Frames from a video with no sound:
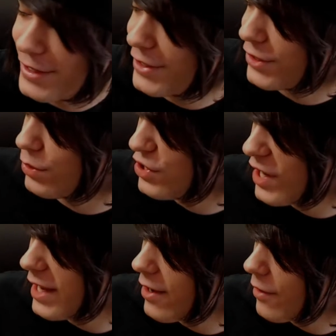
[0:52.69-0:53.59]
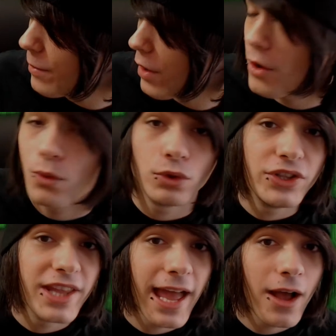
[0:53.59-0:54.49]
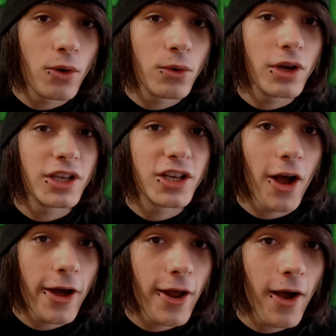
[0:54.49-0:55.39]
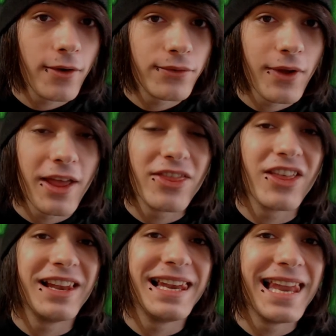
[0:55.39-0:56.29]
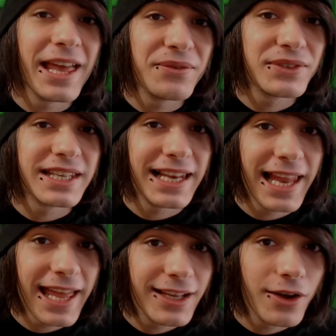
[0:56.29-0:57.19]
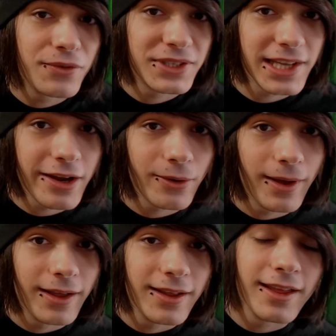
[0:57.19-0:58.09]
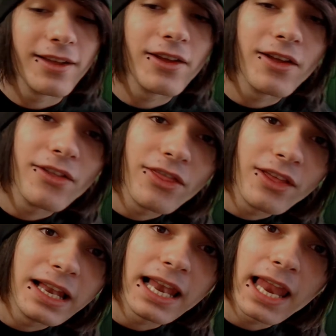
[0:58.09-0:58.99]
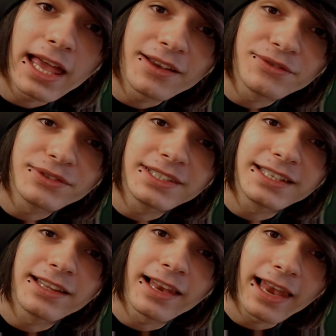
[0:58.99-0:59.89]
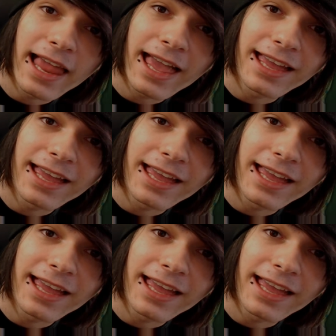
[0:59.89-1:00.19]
So Jacob will now cut off the left leg of Sarah. The left. Uh-huh.